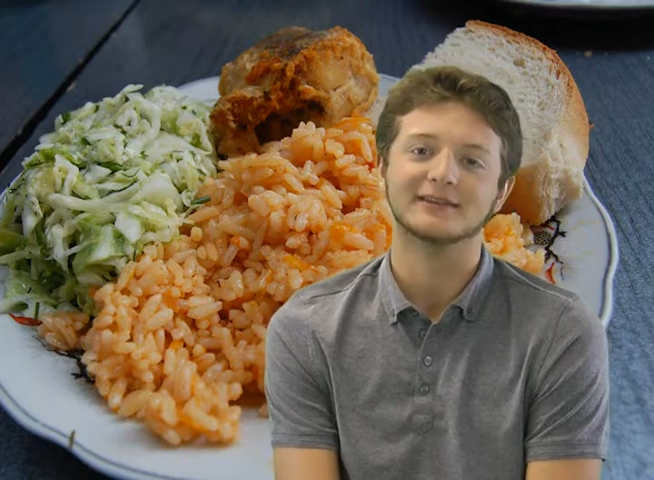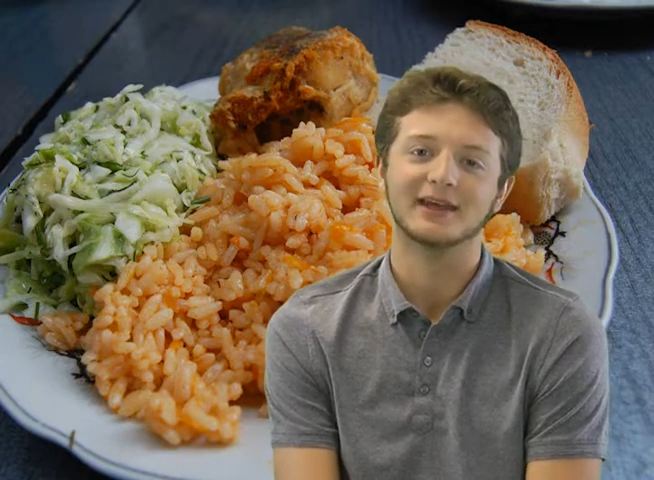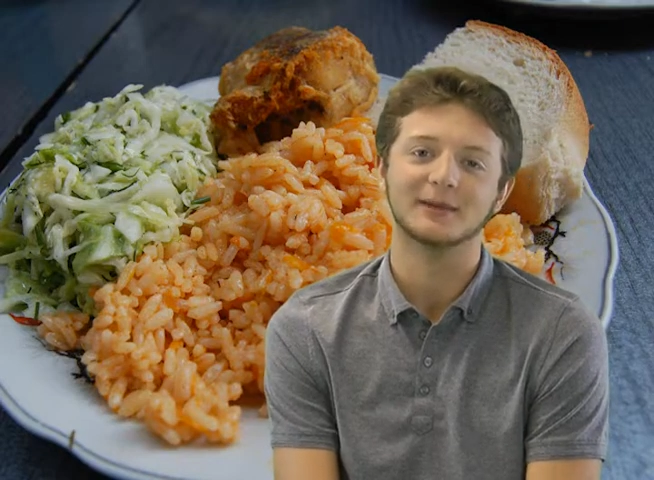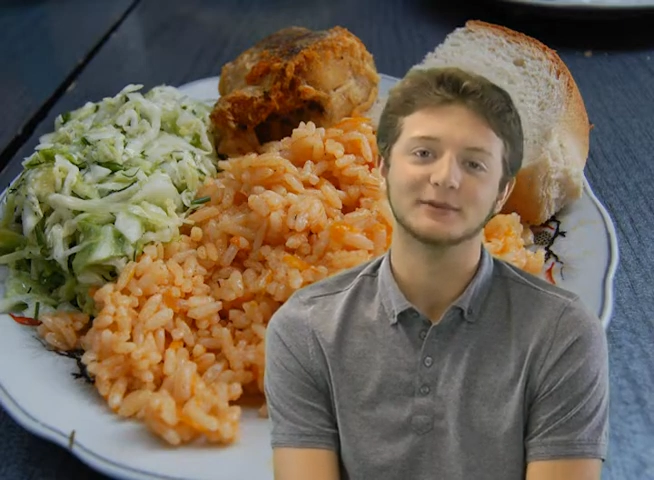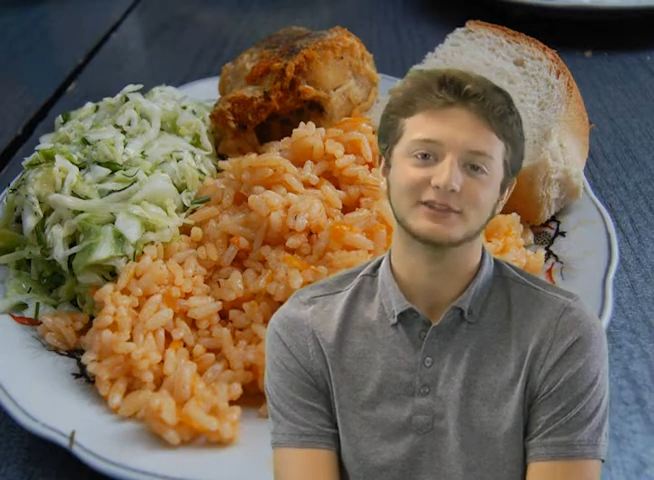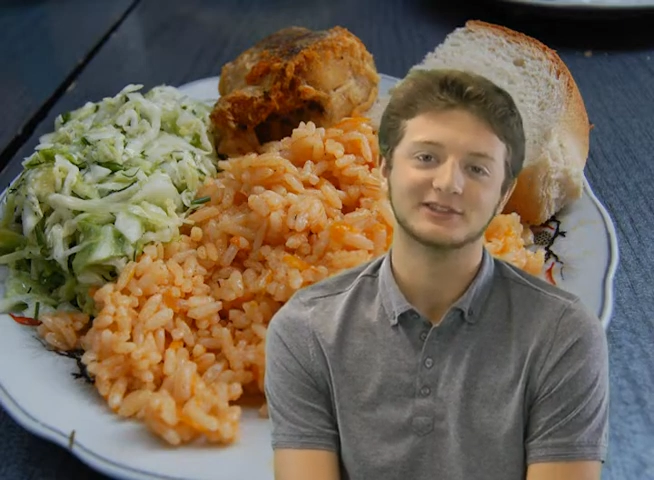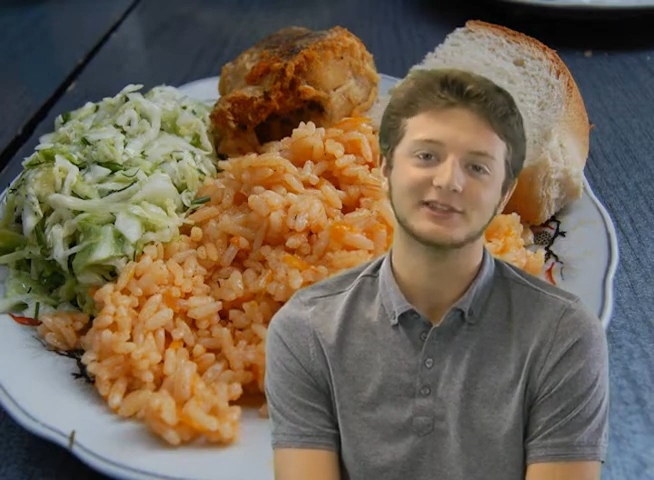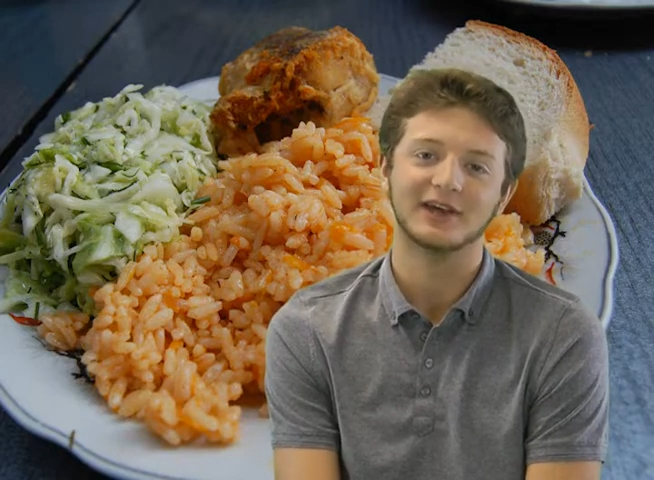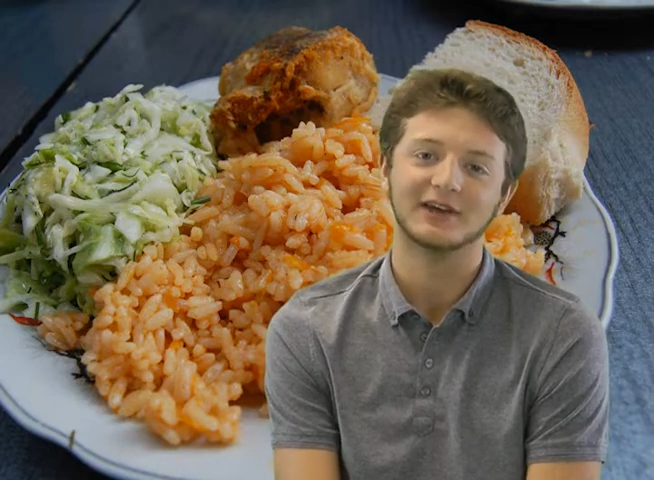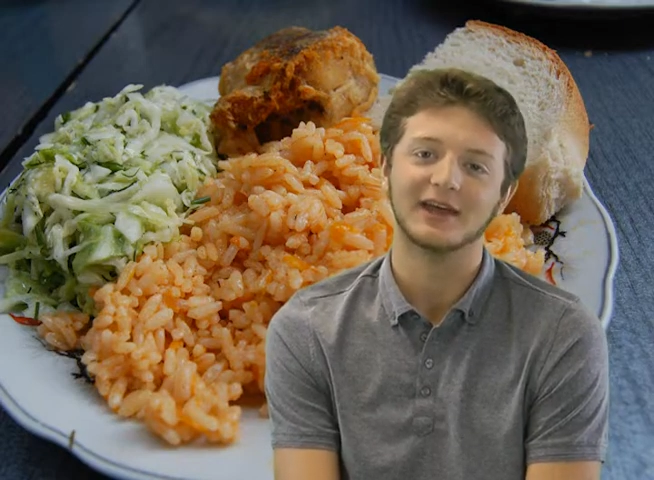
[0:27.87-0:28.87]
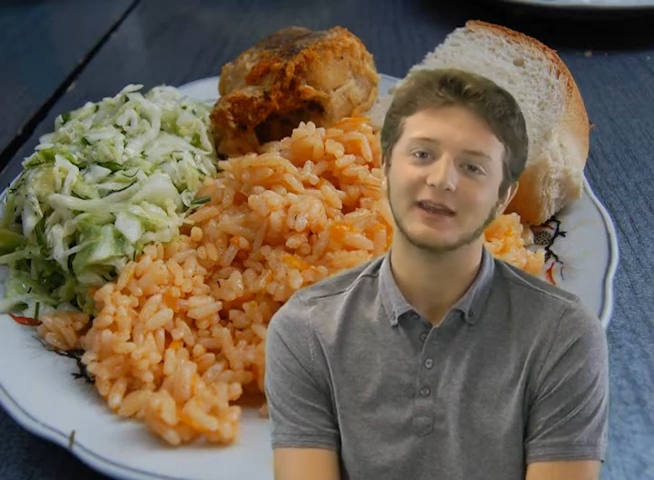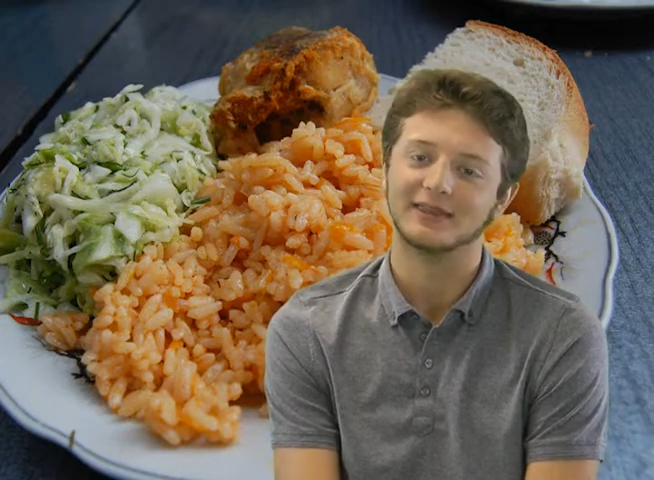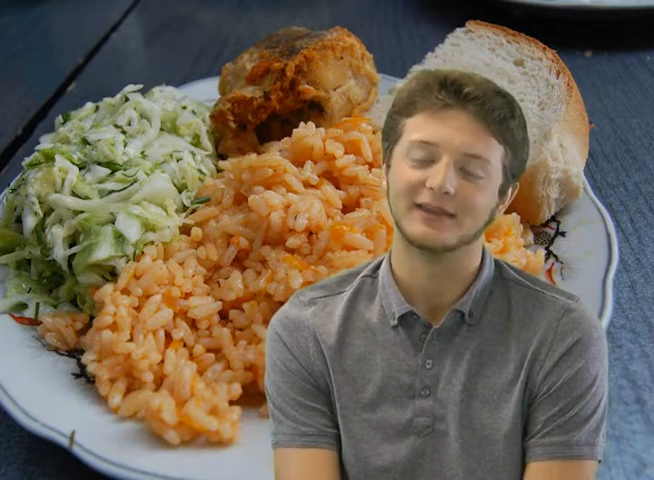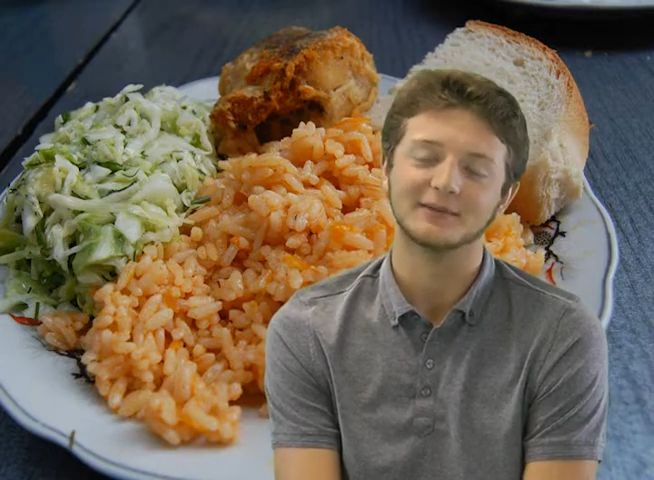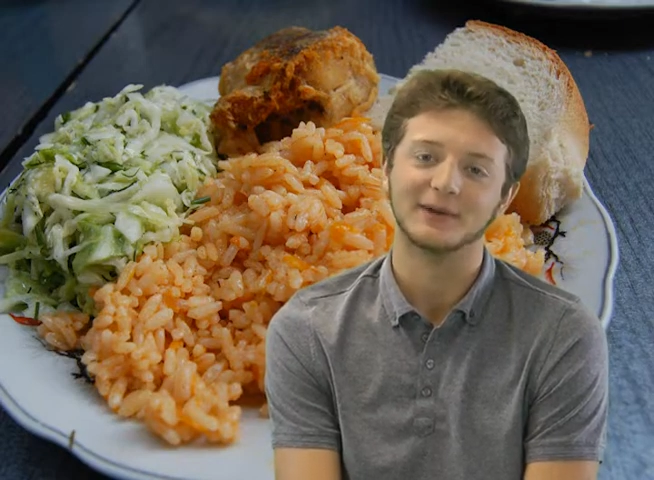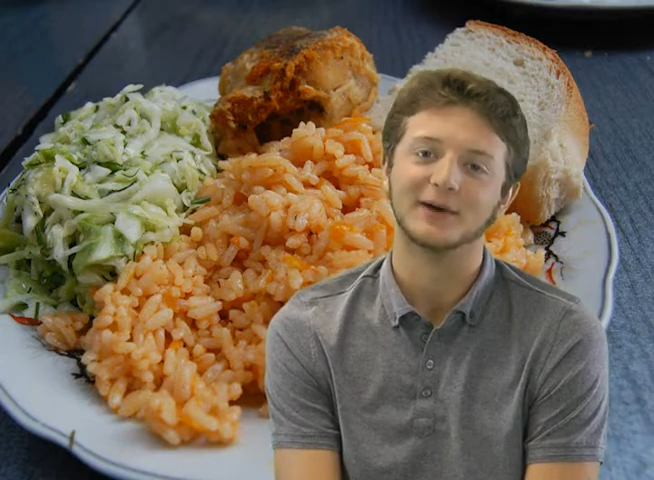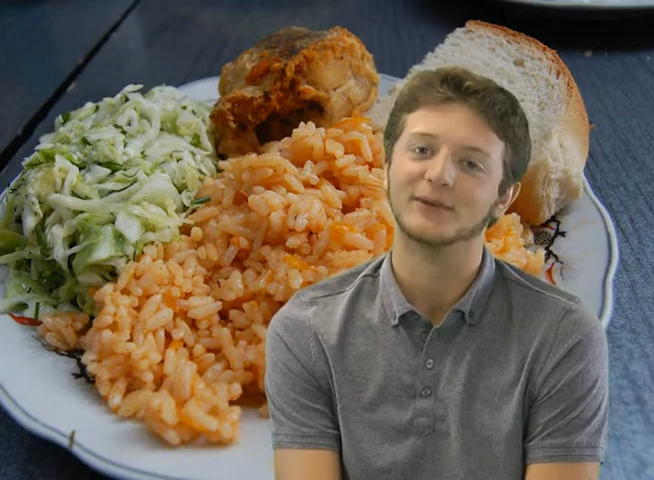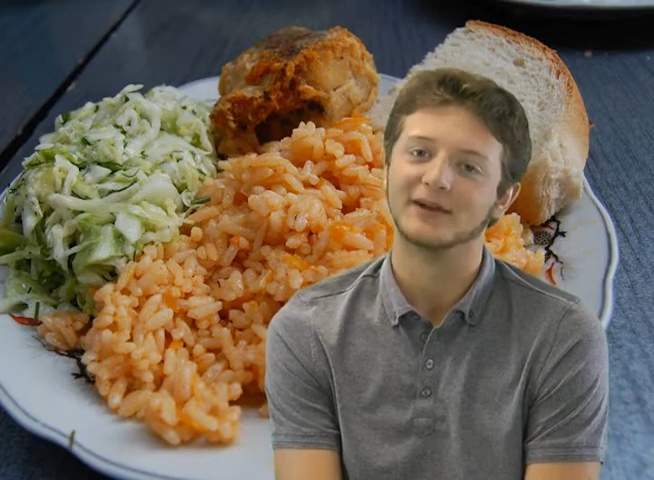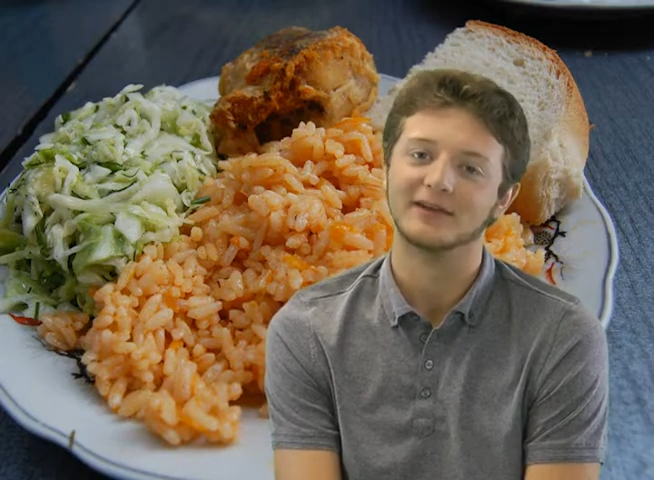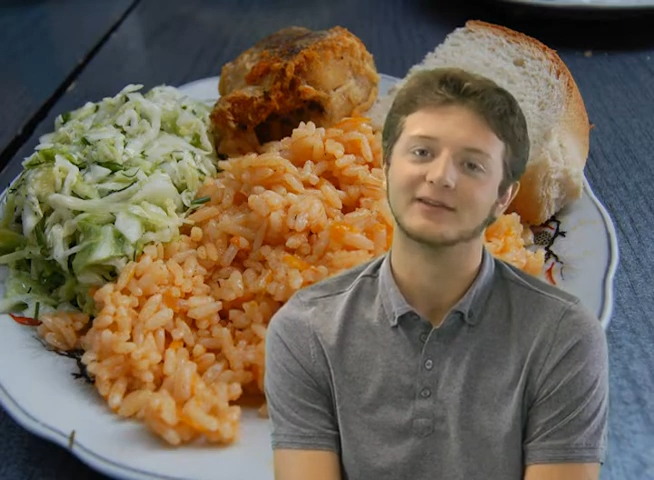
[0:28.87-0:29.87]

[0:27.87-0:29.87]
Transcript: the table staring at it, thinking about